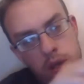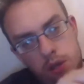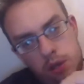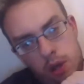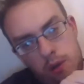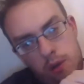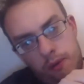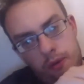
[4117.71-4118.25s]

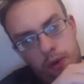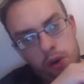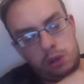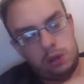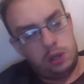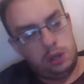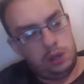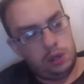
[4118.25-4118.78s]
so
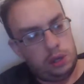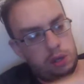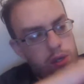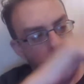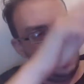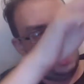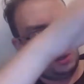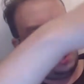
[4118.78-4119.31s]
unfortunately, just a
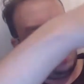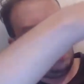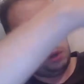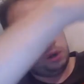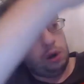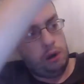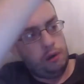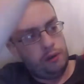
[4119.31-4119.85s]
size too
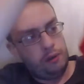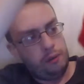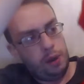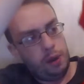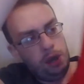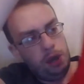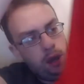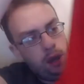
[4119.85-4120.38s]
short for
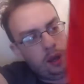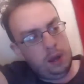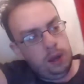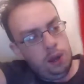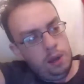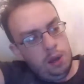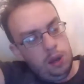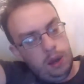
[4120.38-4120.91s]
me.
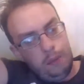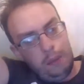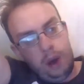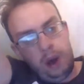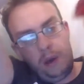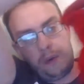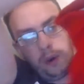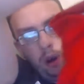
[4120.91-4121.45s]
But I've